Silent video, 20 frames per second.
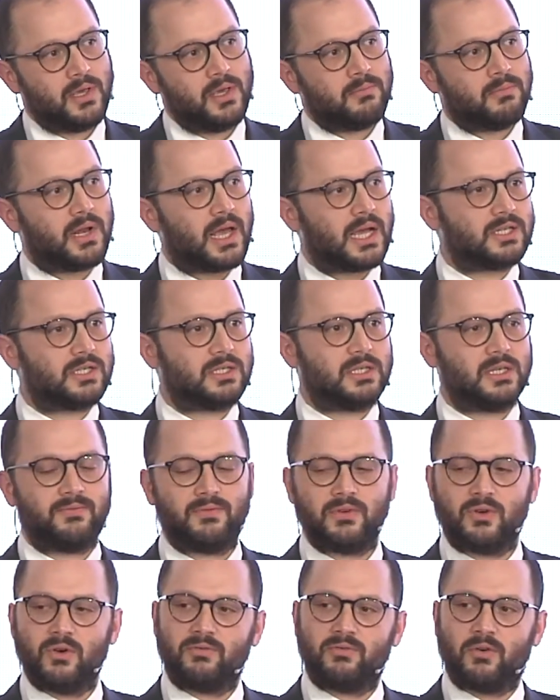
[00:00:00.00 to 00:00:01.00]
But actually, if
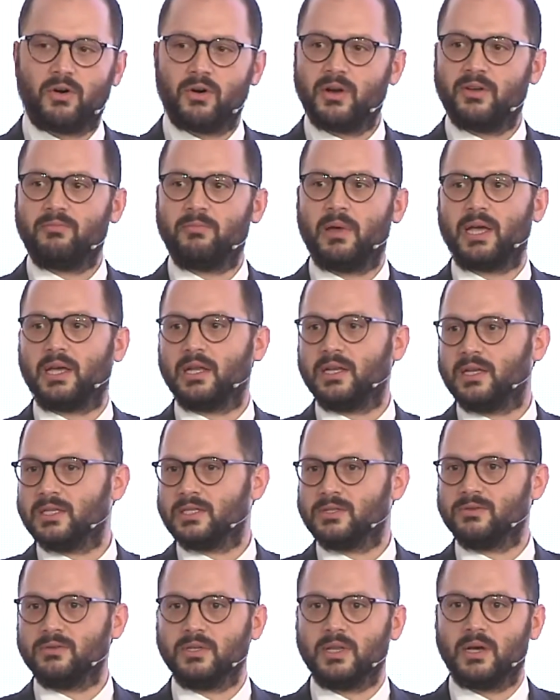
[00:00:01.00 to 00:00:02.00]
you go far enough back in
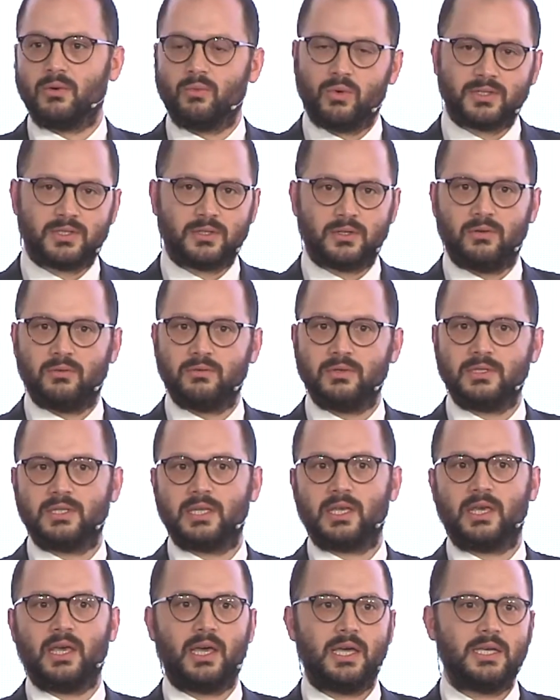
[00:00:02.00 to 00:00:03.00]
history, that wasn't always
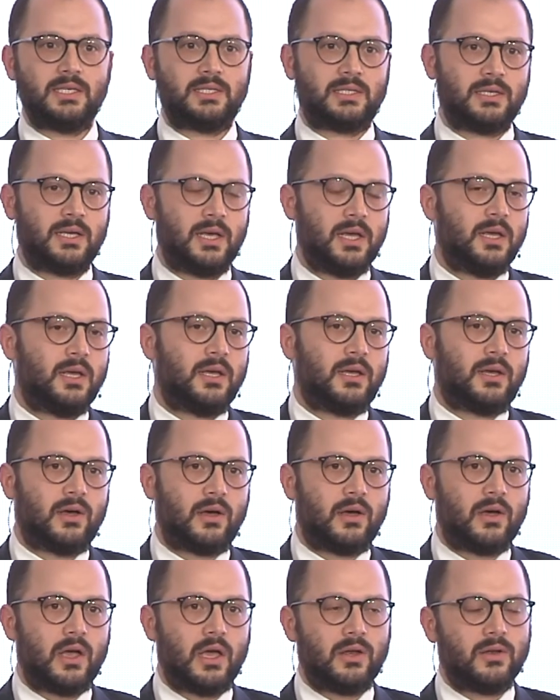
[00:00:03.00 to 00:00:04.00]
the case.
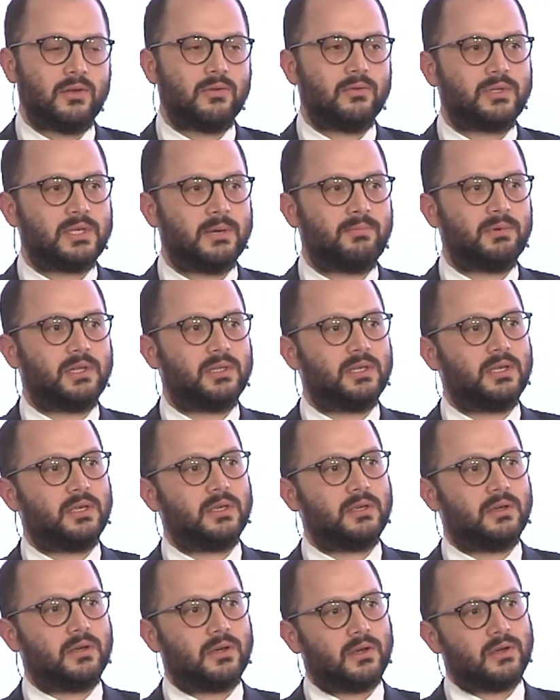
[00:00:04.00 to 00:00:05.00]
And
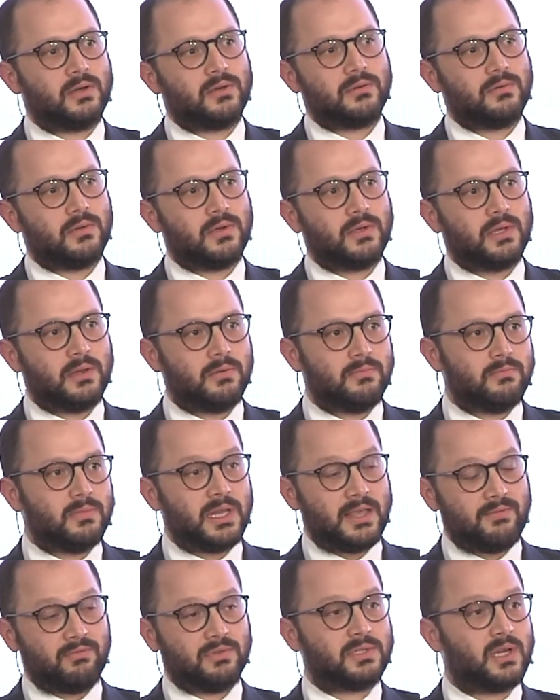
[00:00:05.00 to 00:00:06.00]
typically, in
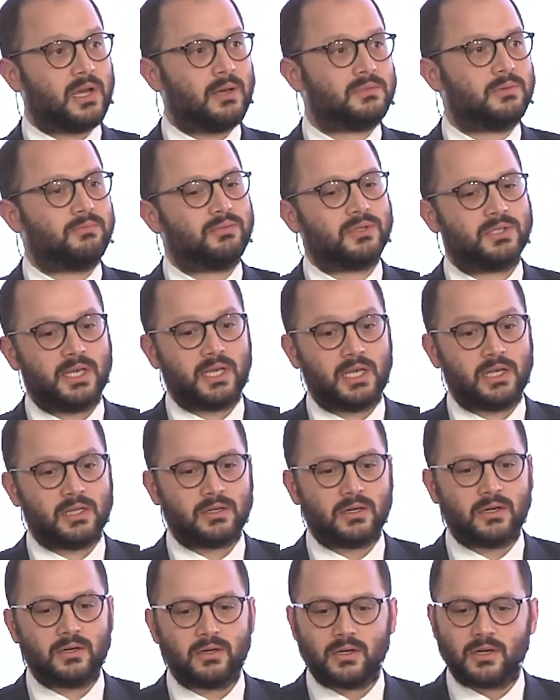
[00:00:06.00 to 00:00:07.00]
medieval times in
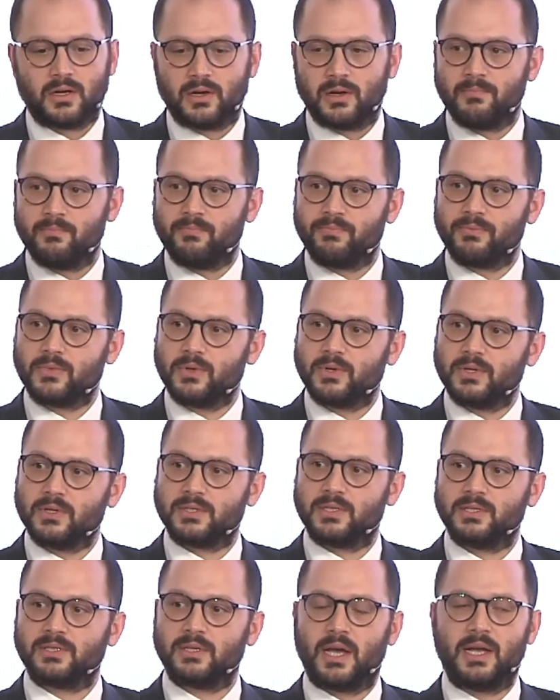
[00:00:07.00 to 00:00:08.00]
particular,
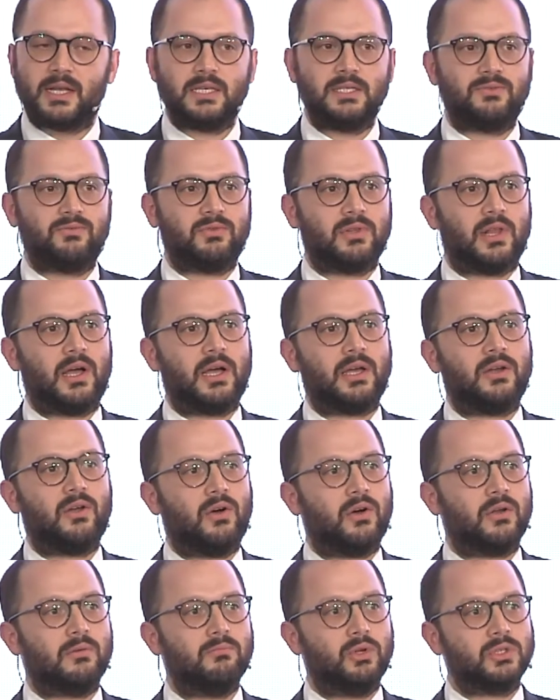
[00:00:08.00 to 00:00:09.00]
societies relied
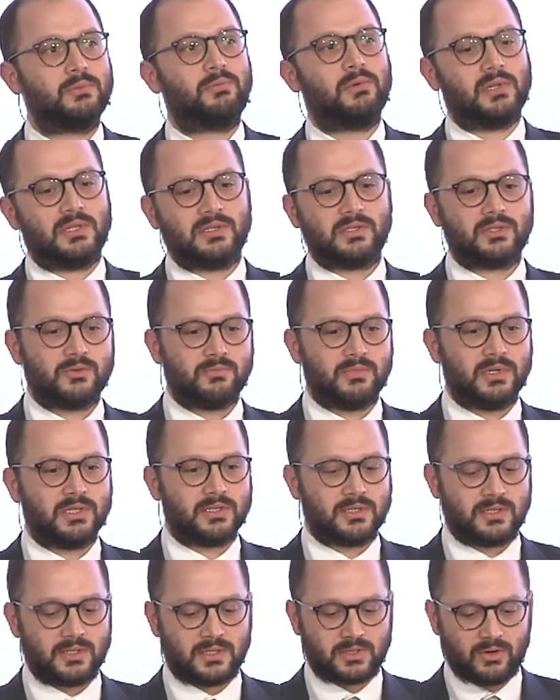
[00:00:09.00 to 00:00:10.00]
on multiple
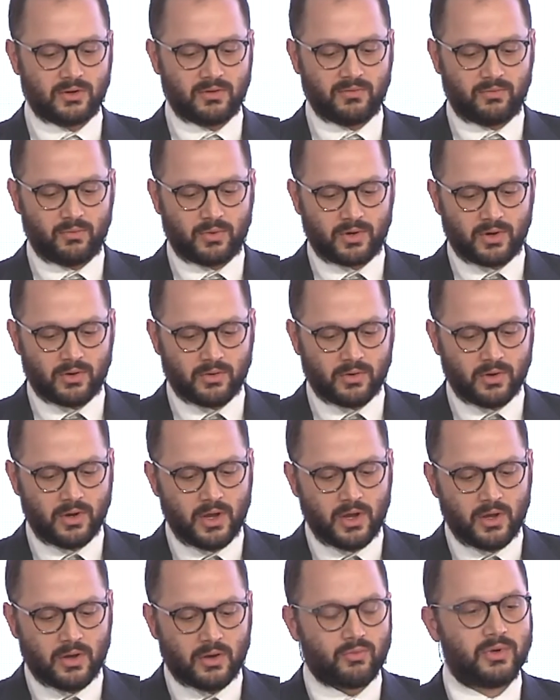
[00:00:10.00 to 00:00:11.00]
instruments to serve what are
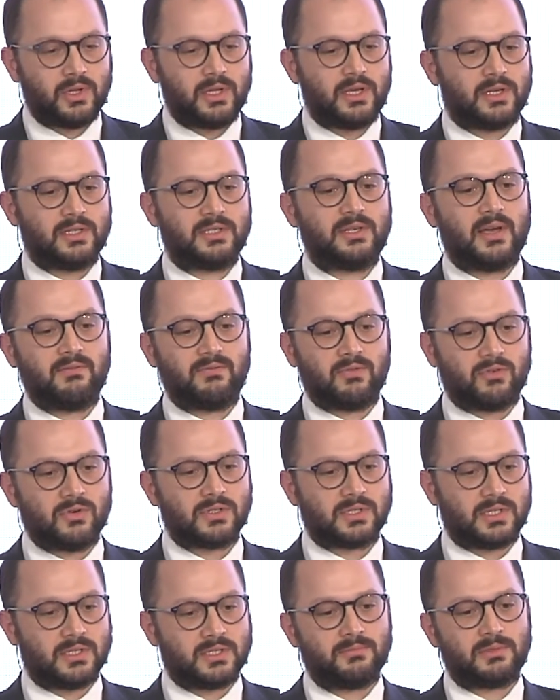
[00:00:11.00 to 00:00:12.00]
really a
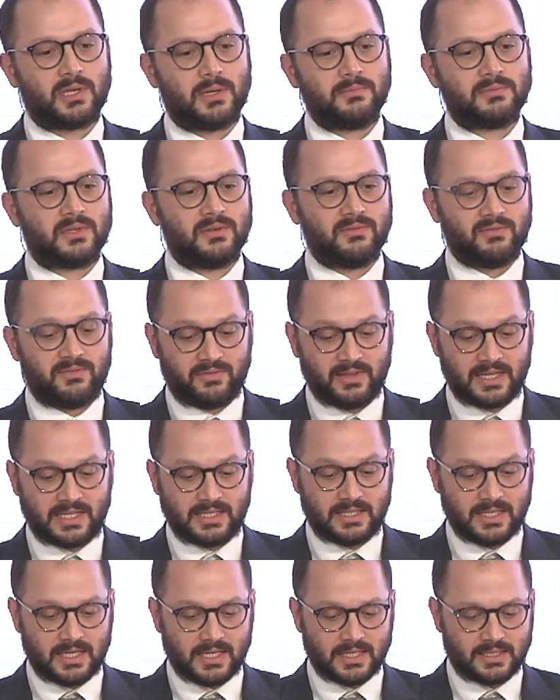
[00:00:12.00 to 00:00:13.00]
diverse and sometimes
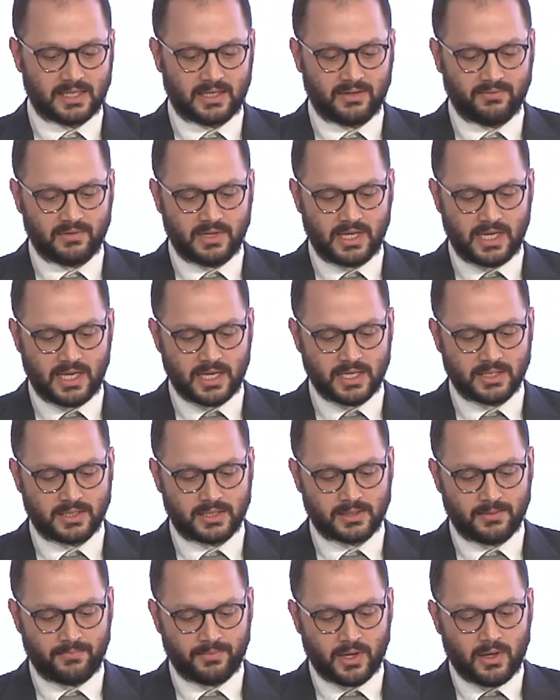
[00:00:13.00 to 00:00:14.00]
conflicting set of needs.